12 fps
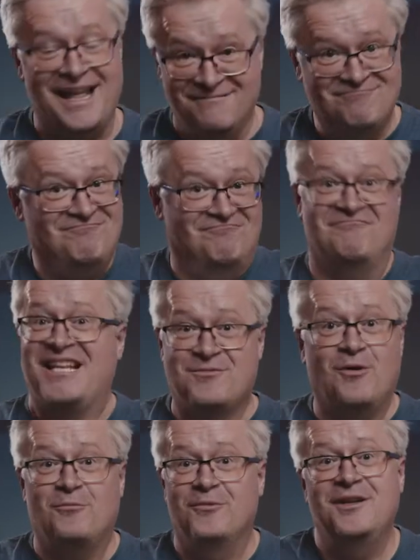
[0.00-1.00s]
And that's
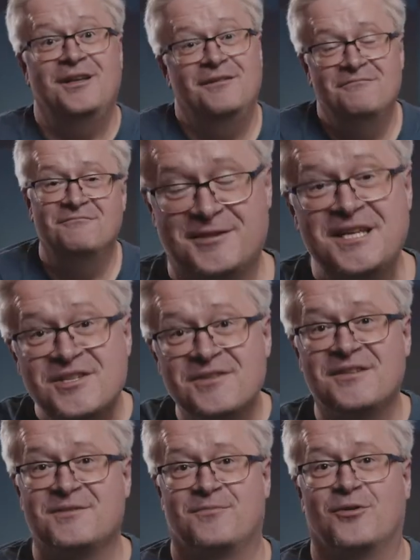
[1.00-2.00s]
what we teach
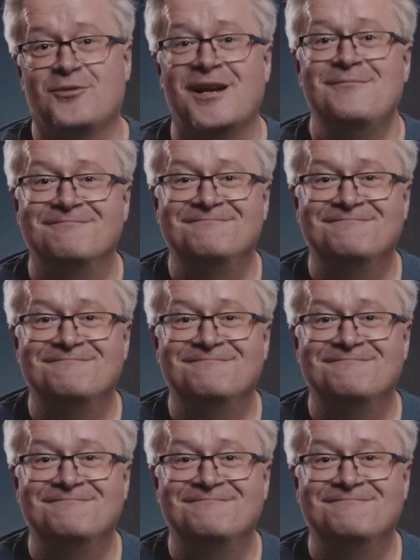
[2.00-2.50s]
in this program.